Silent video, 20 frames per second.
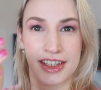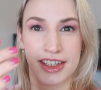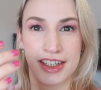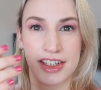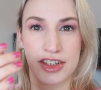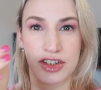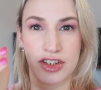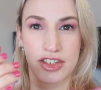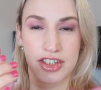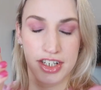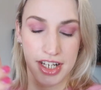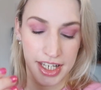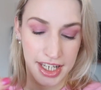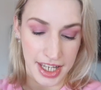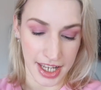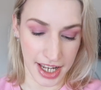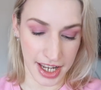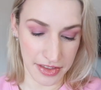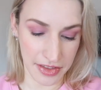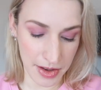It's not
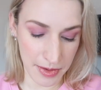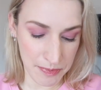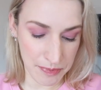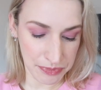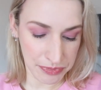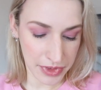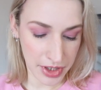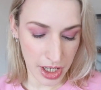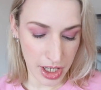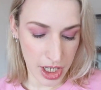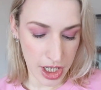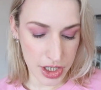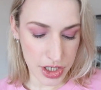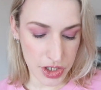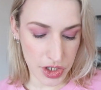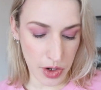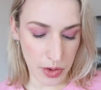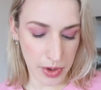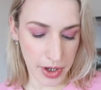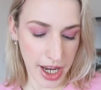sticky either.
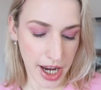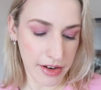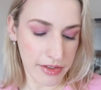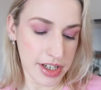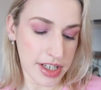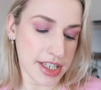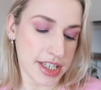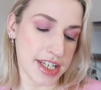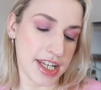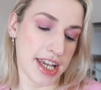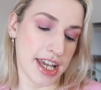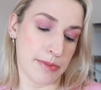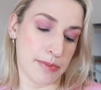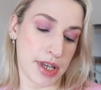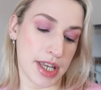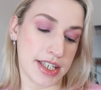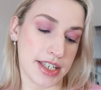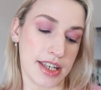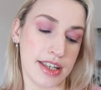So Karen's tip is,